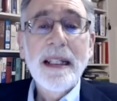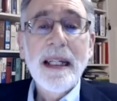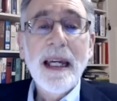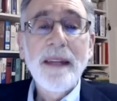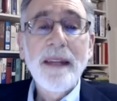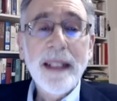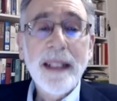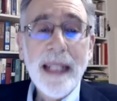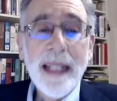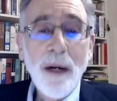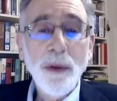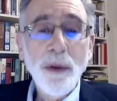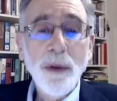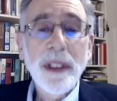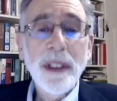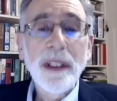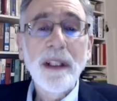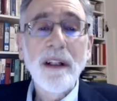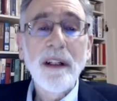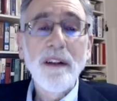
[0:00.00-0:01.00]
and the
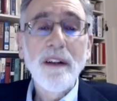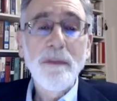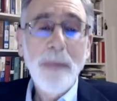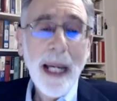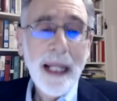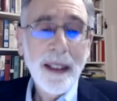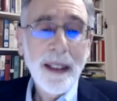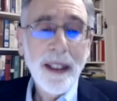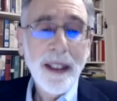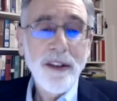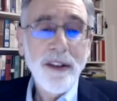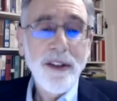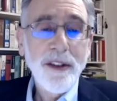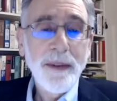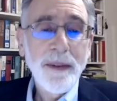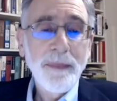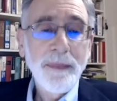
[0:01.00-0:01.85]
counting of ballots.